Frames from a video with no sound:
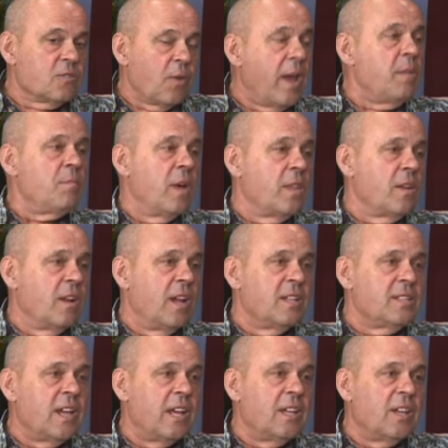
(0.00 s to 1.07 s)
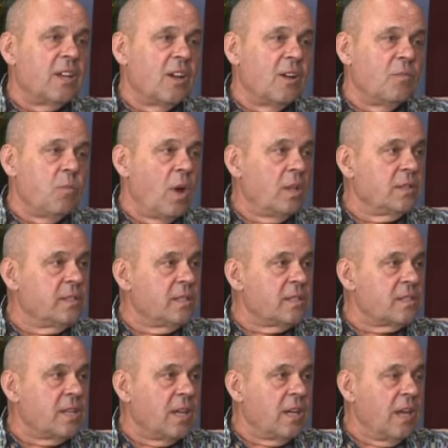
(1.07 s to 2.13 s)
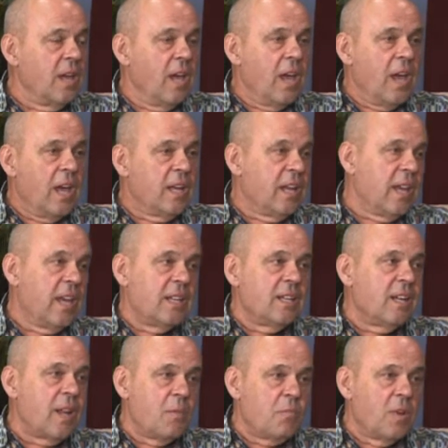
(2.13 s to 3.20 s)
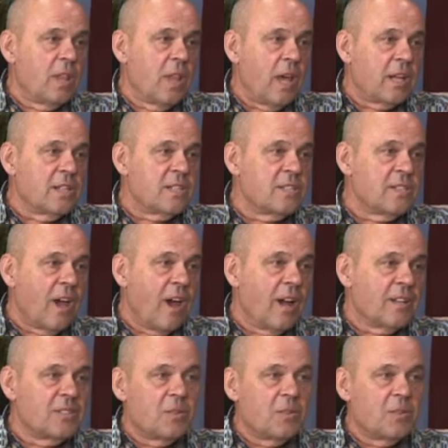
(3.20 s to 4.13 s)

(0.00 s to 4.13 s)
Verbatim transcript: grandmother had taken care of Walt Disney, and he ended up with a lot of stock.